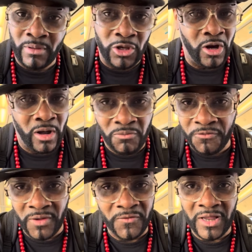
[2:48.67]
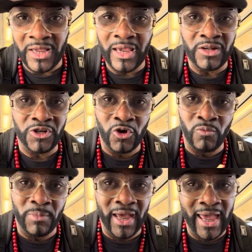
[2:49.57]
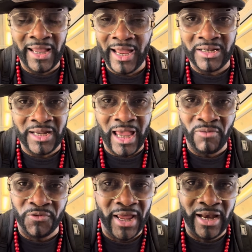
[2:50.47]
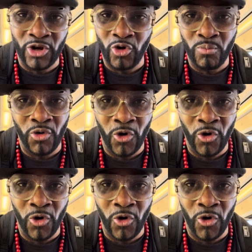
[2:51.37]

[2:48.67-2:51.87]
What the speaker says: Yo, I'm 50 years old, man. I ain't got time for that no more.